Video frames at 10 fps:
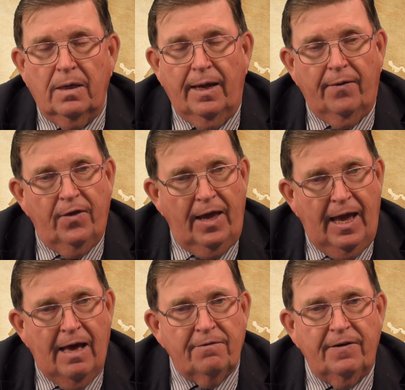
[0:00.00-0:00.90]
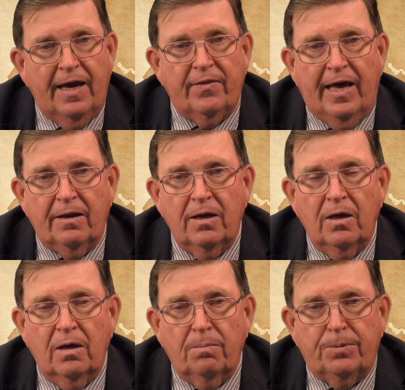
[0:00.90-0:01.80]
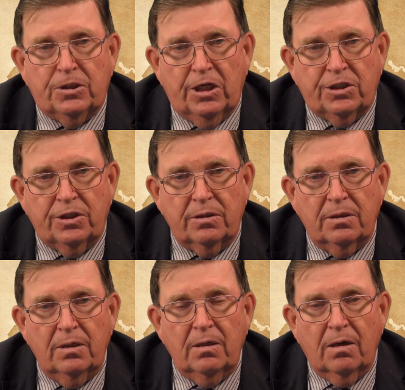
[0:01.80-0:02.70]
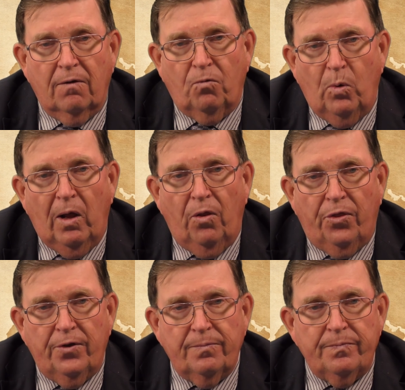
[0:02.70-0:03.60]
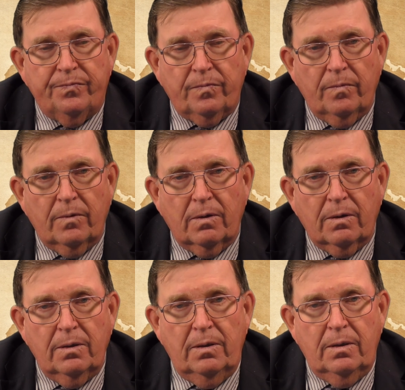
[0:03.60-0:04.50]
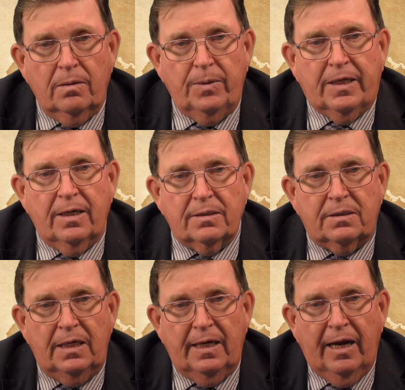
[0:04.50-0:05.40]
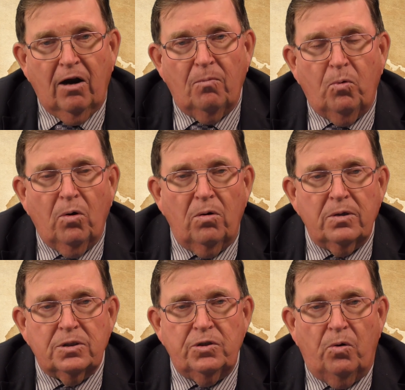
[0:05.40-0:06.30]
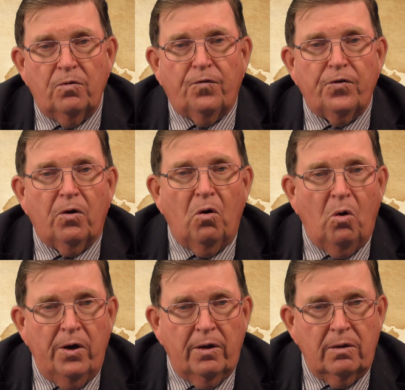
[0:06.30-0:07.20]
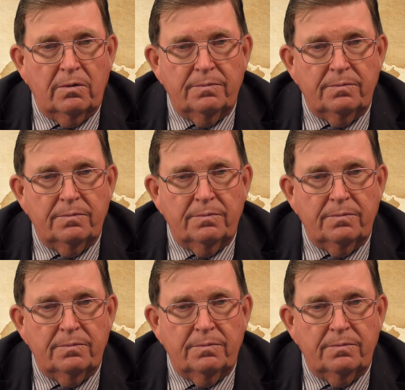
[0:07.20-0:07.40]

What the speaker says: And they have had that possession of wealth, because the Arab world is known for their oil.